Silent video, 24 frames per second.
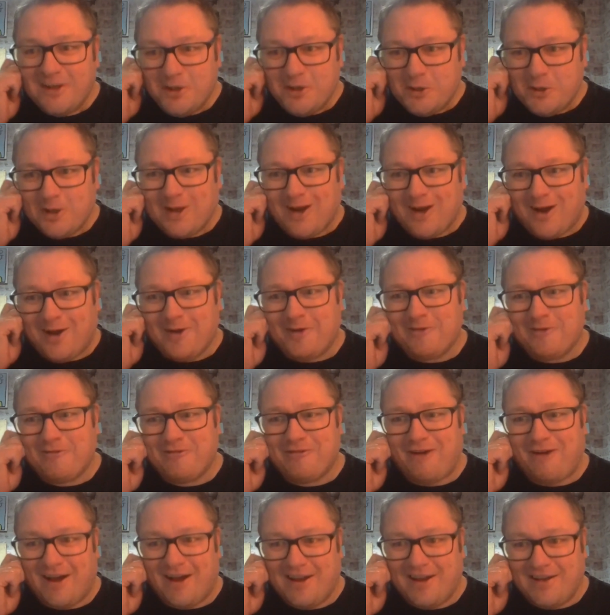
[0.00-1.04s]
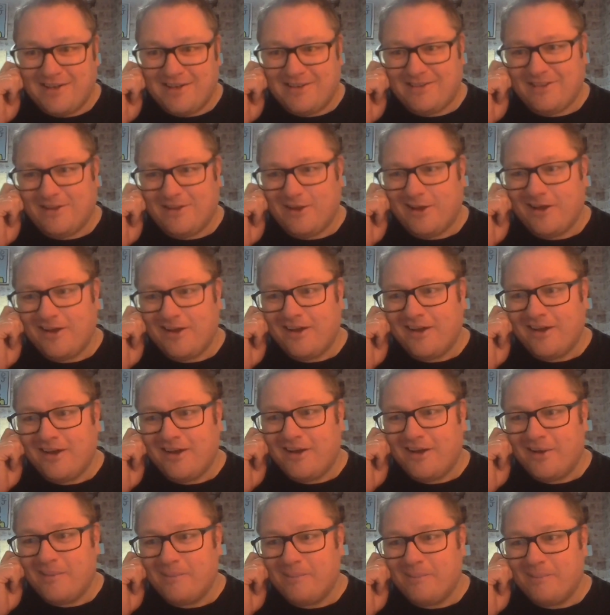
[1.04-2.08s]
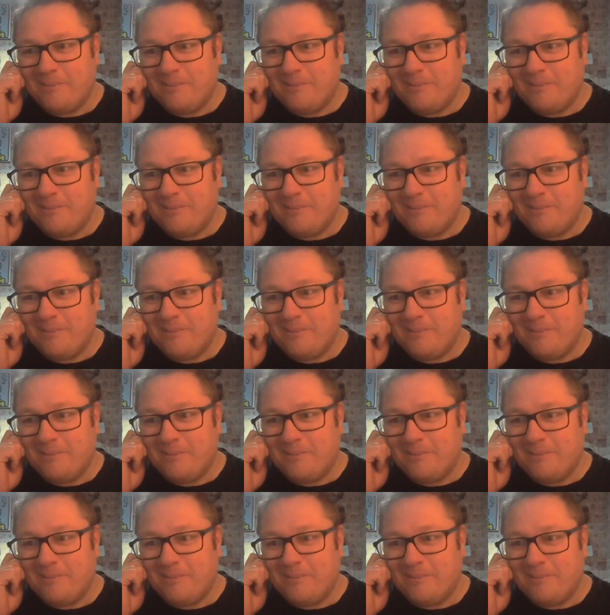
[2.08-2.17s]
you kind of find that